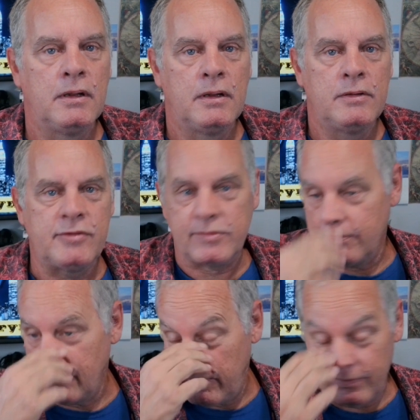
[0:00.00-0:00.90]
Just,
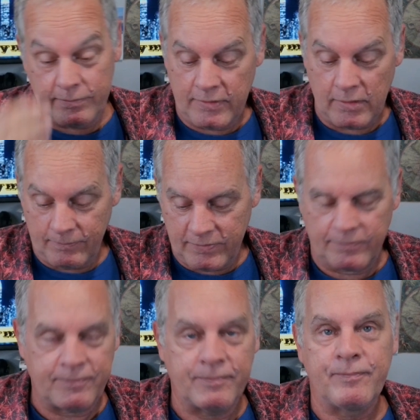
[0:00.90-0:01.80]
the
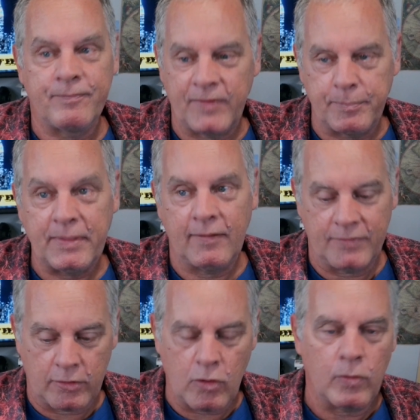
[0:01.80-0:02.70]
flipping of the
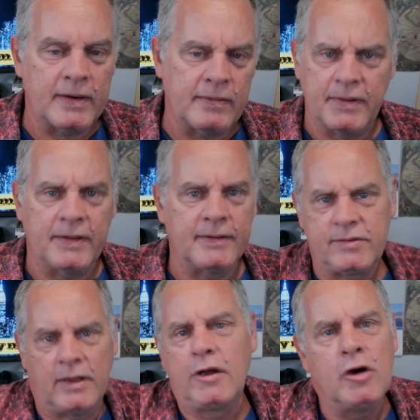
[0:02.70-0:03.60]
coin thing and
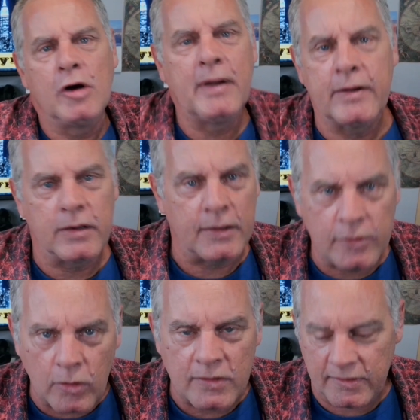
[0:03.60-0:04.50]
saying, who am I going to
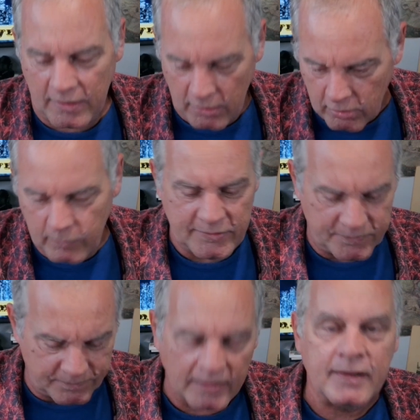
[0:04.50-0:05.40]
endorse? And he always
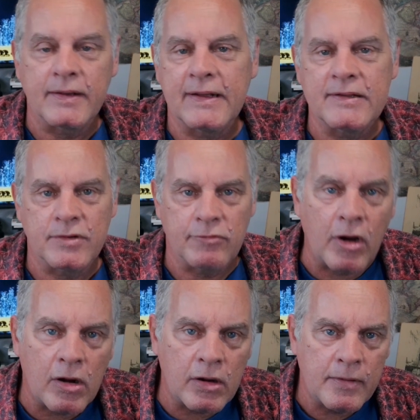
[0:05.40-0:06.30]
fucking gets it
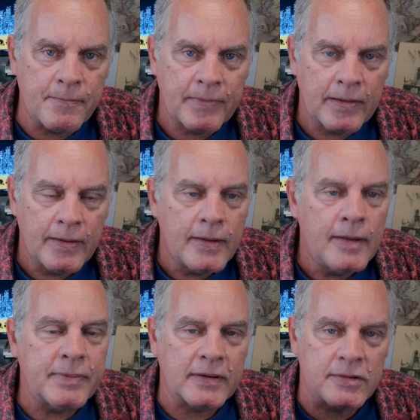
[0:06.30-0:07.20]
wrong
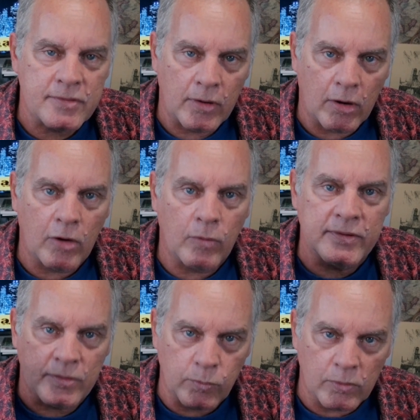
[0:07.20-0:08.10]
because they're always
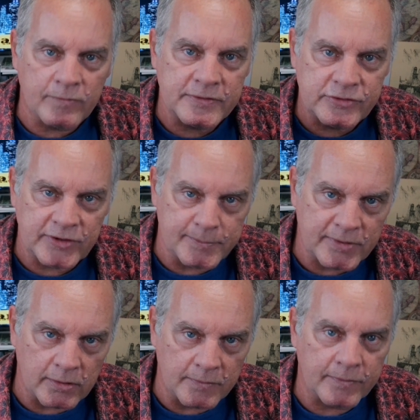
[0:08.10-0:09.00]
a wolf in sheep's
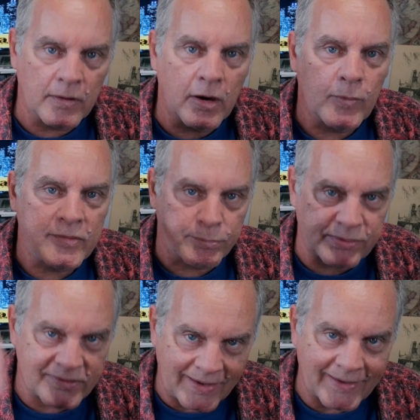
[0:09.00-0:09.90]
clothing. They're always a
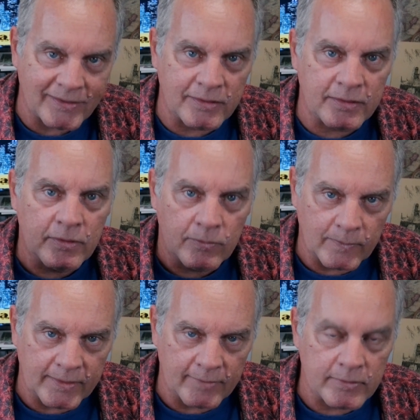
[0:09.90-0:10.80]
pretend
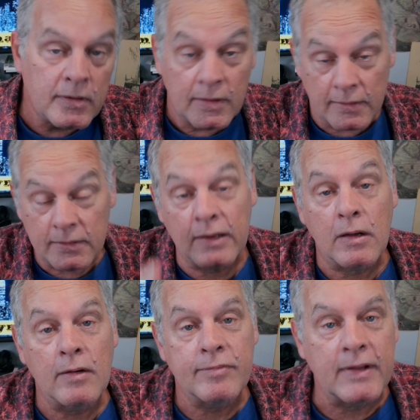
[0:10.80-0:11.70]
whatever, like
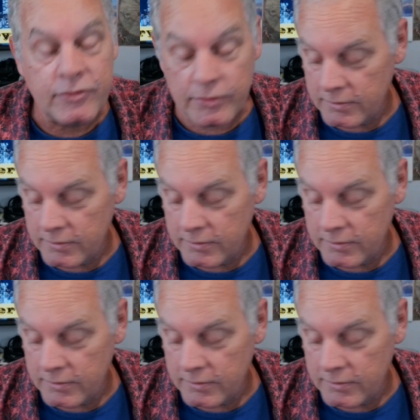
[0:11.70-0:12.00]
RFK Jr.